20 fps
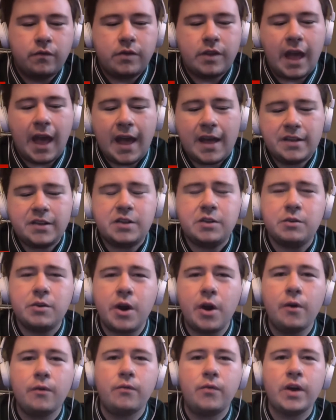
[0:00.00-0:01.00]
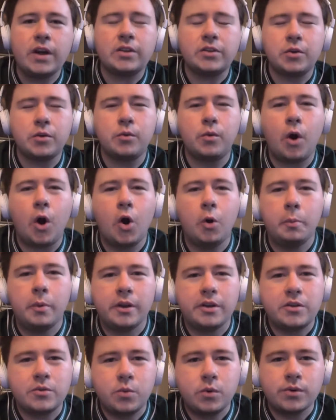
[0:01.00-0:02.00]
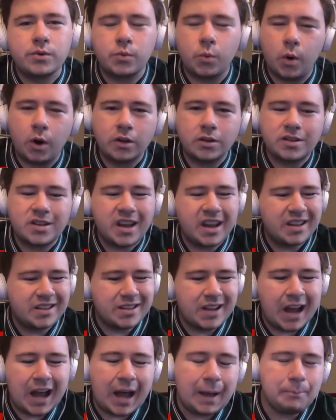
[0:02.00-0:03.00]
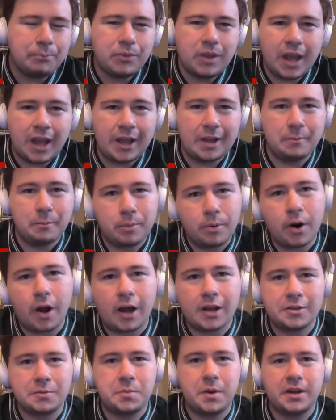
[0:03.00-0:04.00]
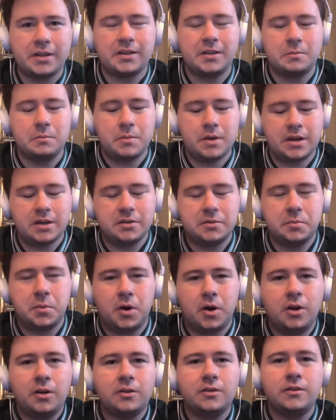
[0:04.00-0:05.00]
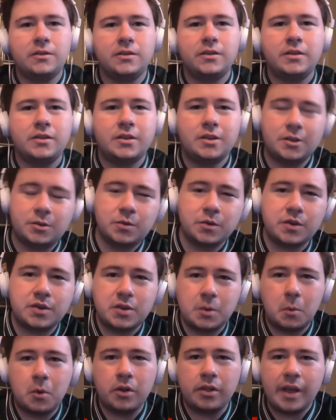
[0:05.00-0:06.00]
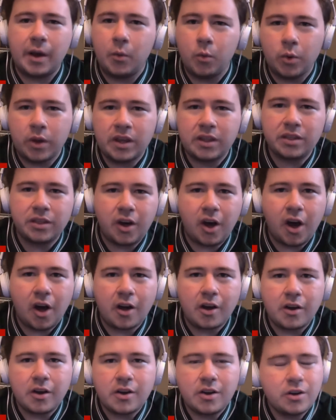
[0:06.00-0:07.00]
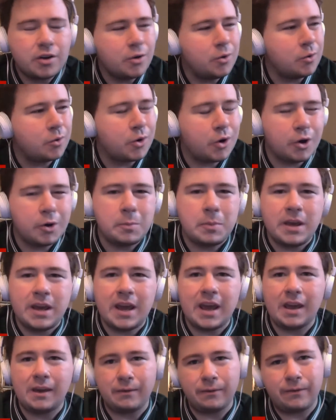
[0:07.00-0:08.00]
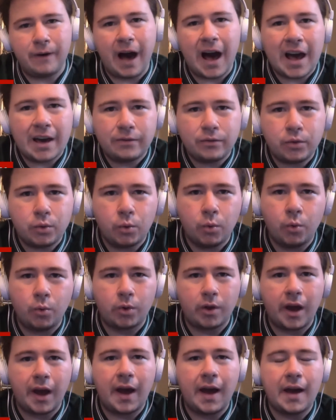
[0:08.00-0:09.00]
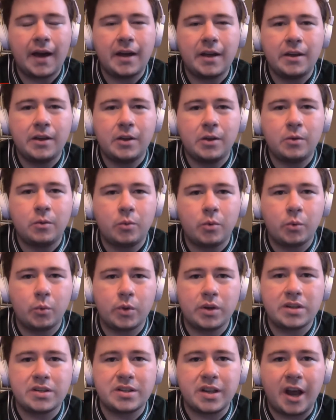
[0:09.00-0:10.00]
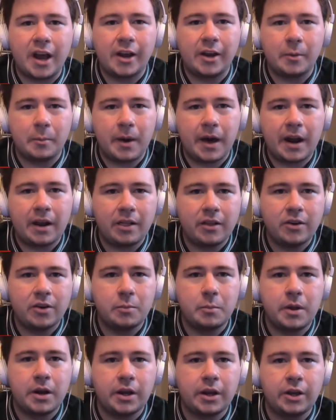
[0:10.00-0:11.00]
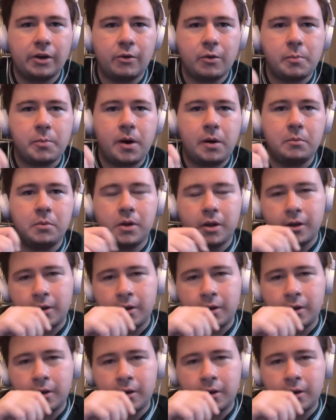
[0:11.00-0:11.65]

As you know, Victor Robles was once a top 10 prospect in baseball. This was someone that we thought who could be a five-tool guy when we signed him out of the Dominican Republic.